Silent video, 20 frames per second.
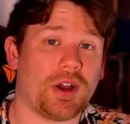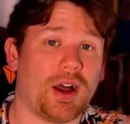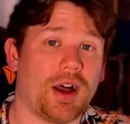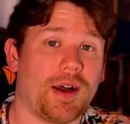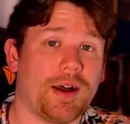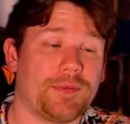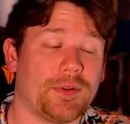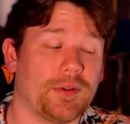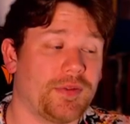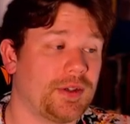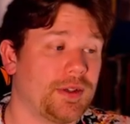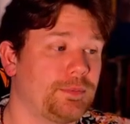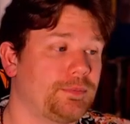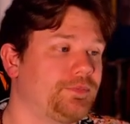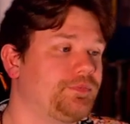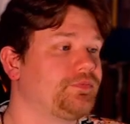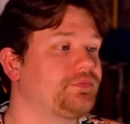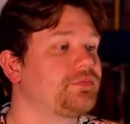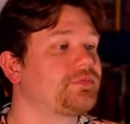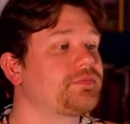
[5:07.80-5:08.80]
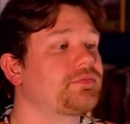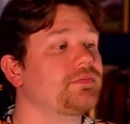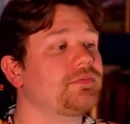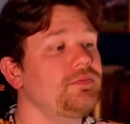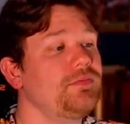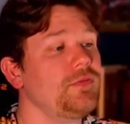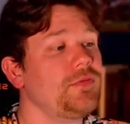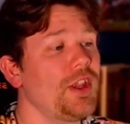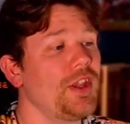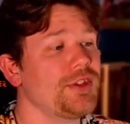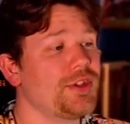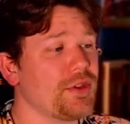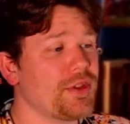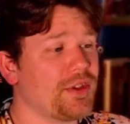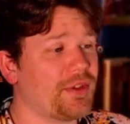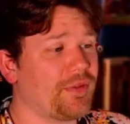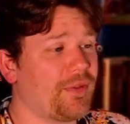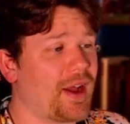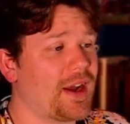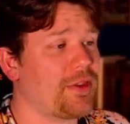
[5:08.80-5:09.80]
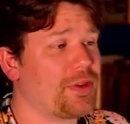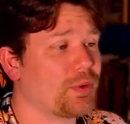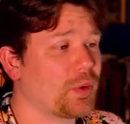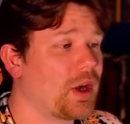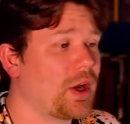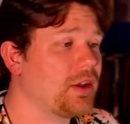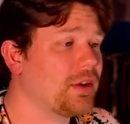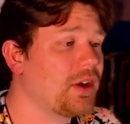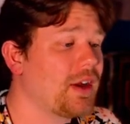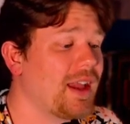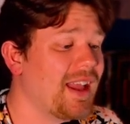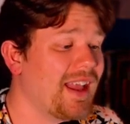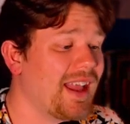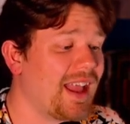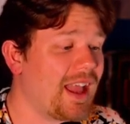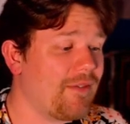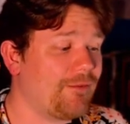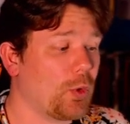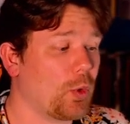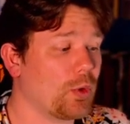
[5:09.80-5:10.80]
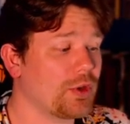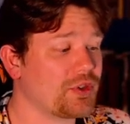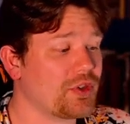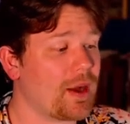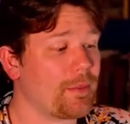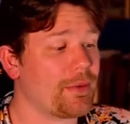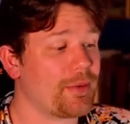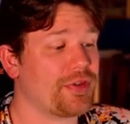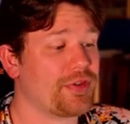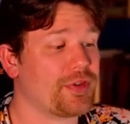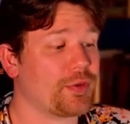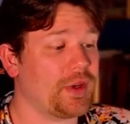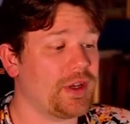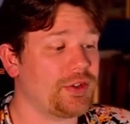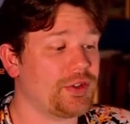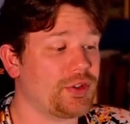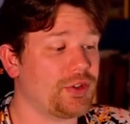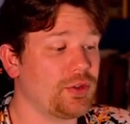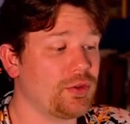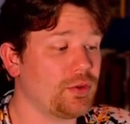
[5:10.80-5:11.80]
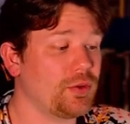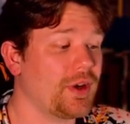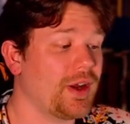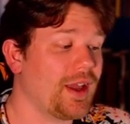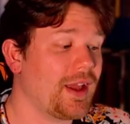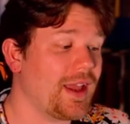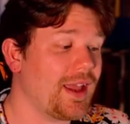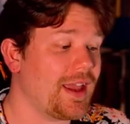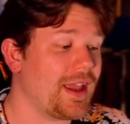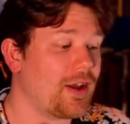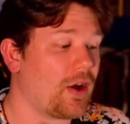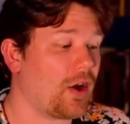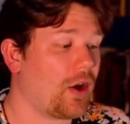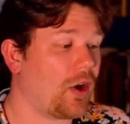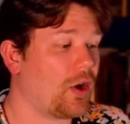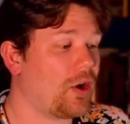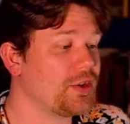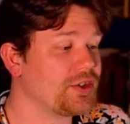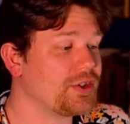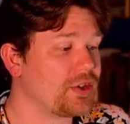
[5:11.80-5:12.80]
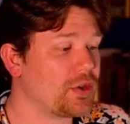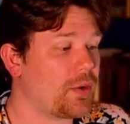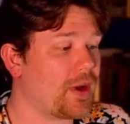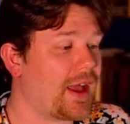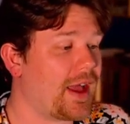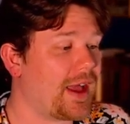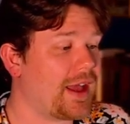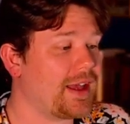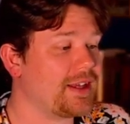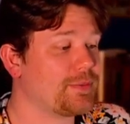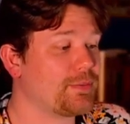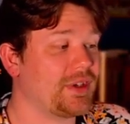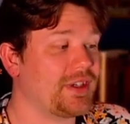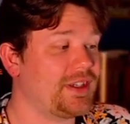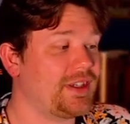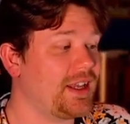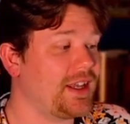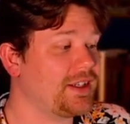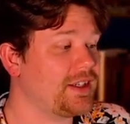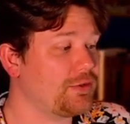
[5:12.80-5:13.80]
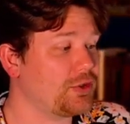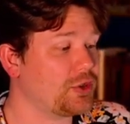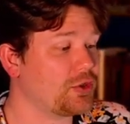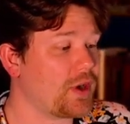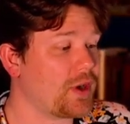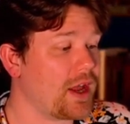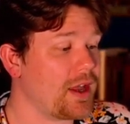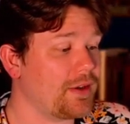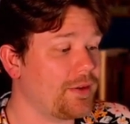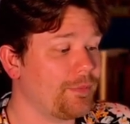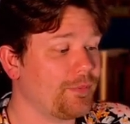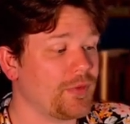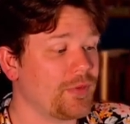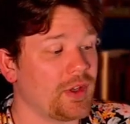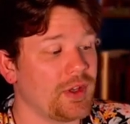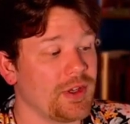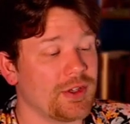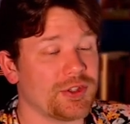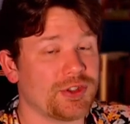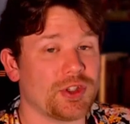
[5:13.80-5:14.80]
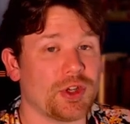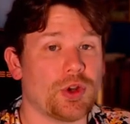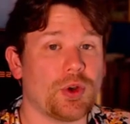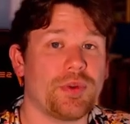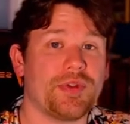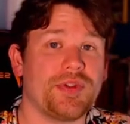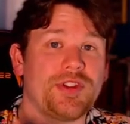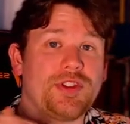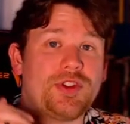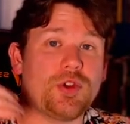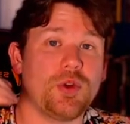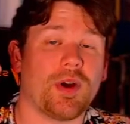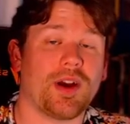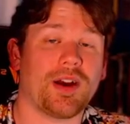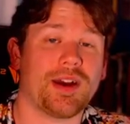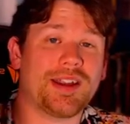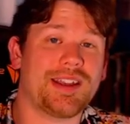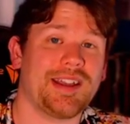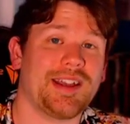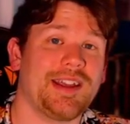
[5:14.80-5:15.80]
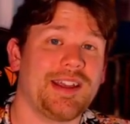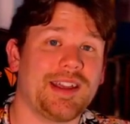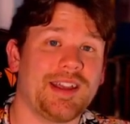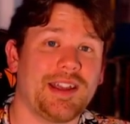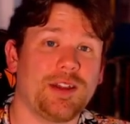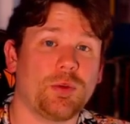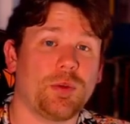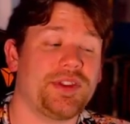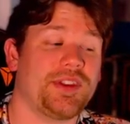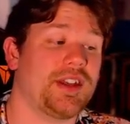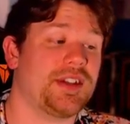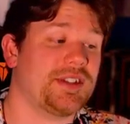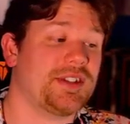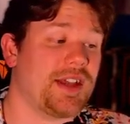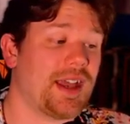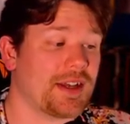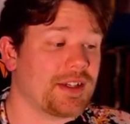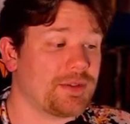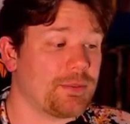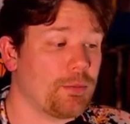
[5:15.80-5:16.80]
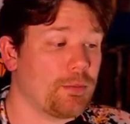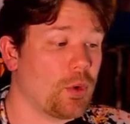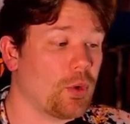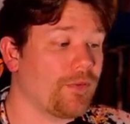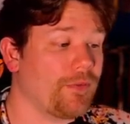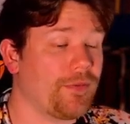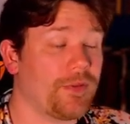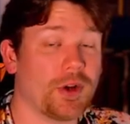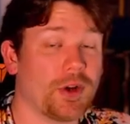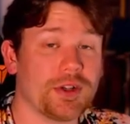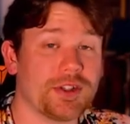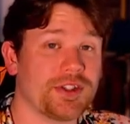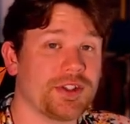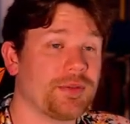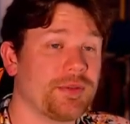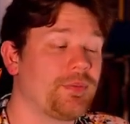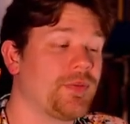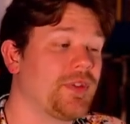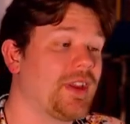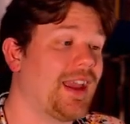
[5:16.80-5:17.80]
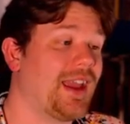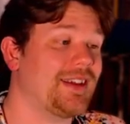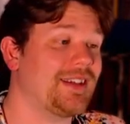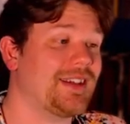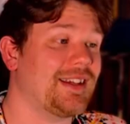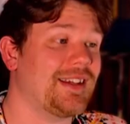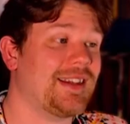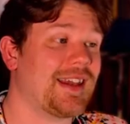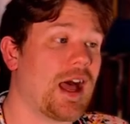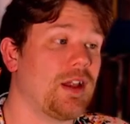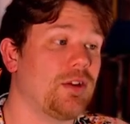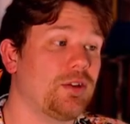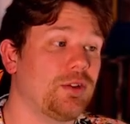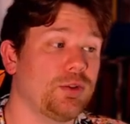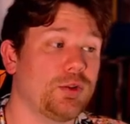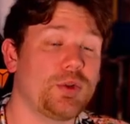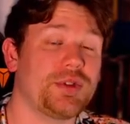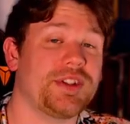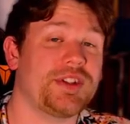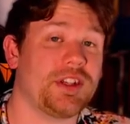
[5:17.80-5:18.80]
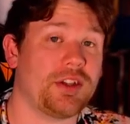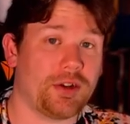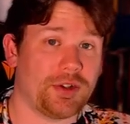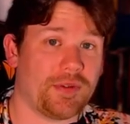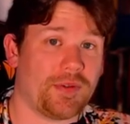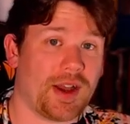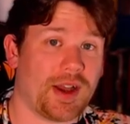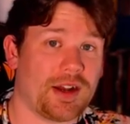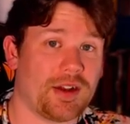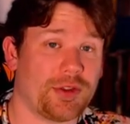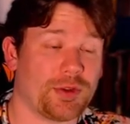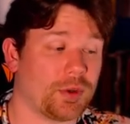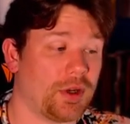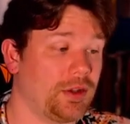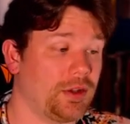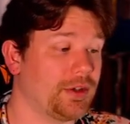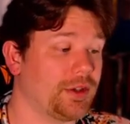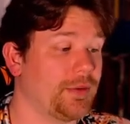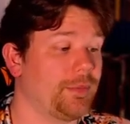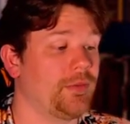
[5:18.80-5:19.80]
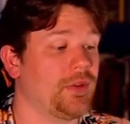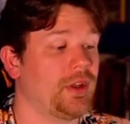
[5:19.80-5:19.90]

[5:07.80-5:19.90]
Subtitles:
off of it. So the Divine Manioulation, a 4-drop 3/2. It also has Predictive Strike, so you are getting in with the attacks more first and not losing your Divine Manioulation.